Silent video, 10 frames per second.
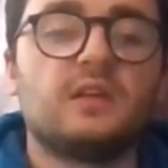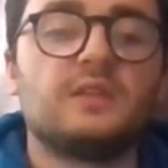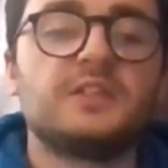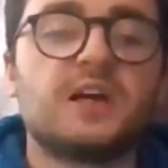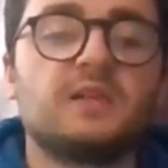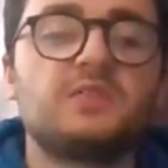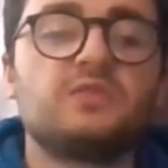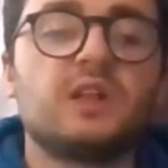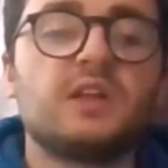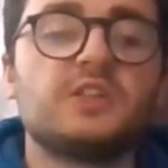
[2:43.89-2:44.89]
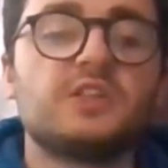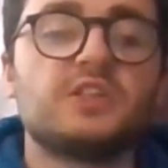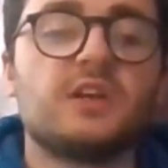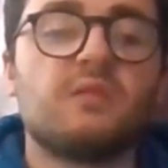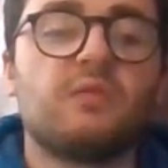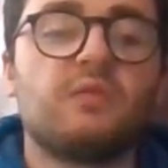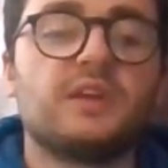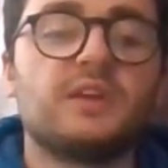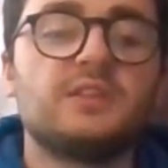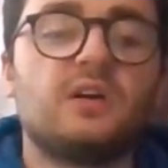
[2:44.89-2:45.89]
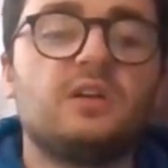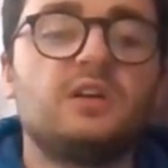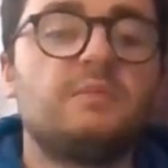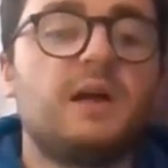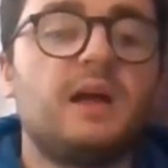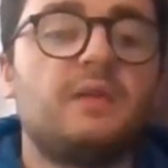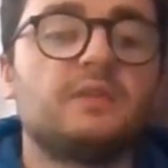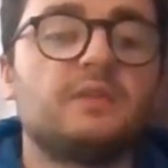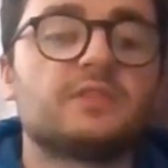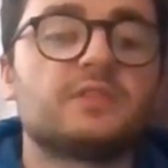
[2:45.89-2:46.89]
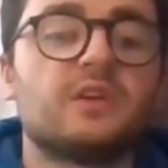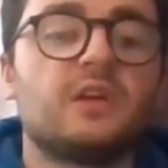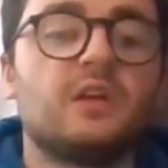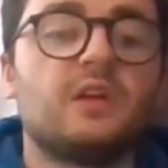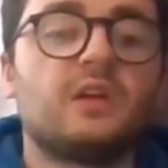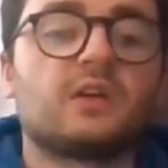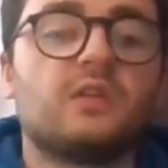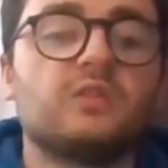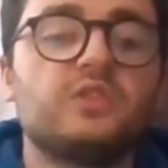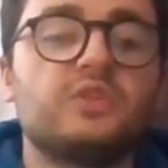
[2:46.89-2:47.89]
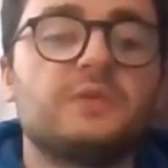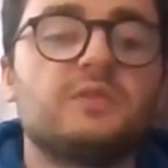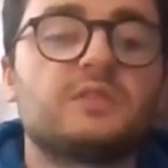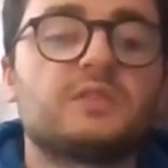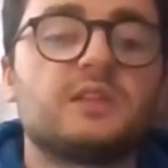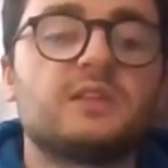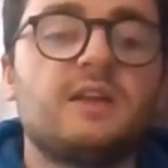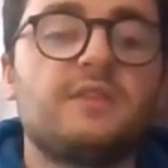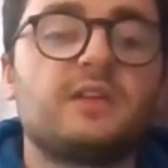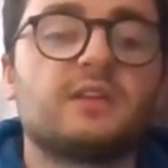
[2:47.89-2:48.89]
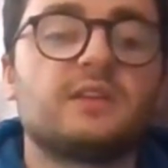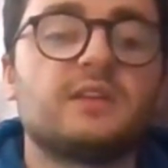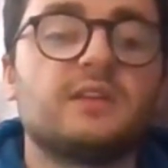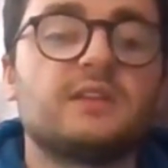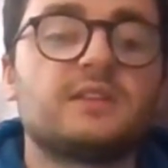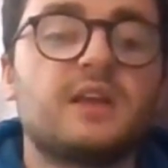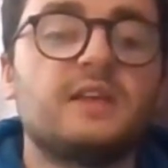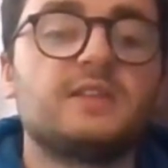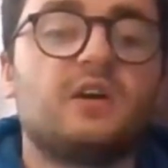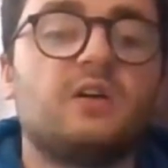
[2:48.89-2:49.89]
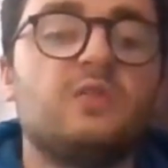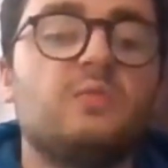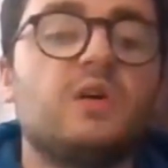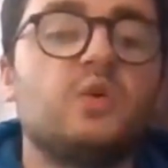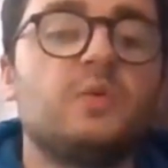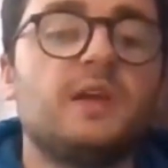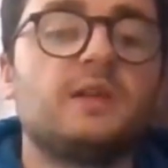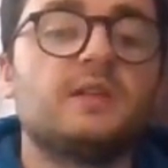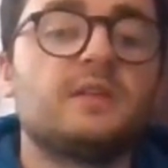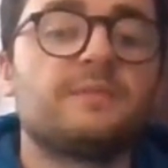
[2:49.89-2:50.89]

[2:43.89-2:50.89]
the child's relationship with his or her parents contributes significantly to his or her well-being,